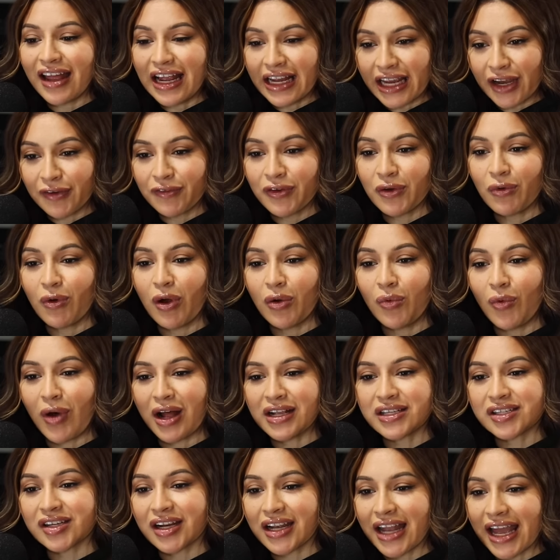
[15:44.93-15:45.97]
Like everyone
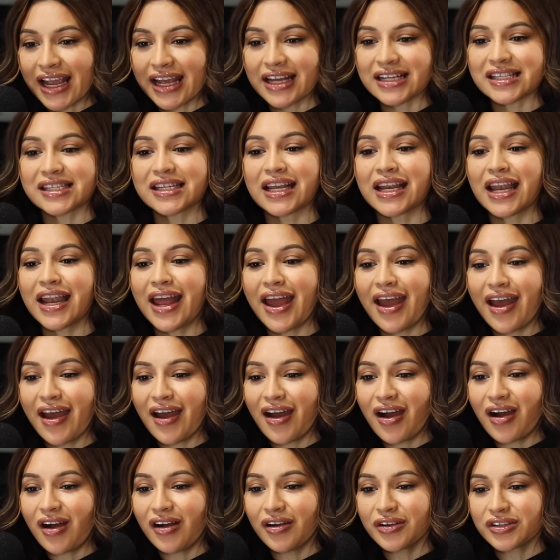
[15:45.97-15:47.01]
wants her, like
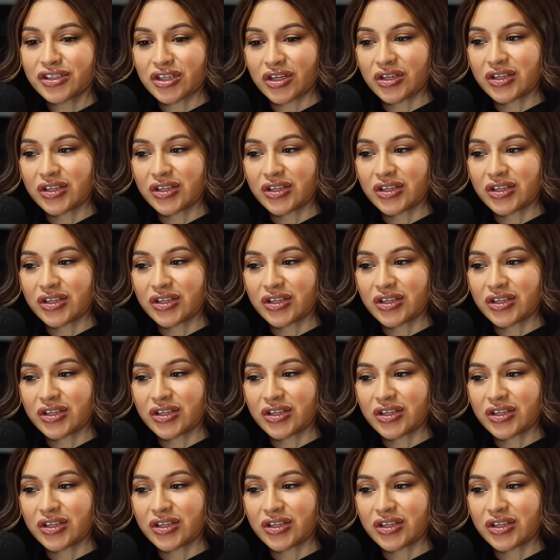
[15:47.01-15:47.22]
SNL.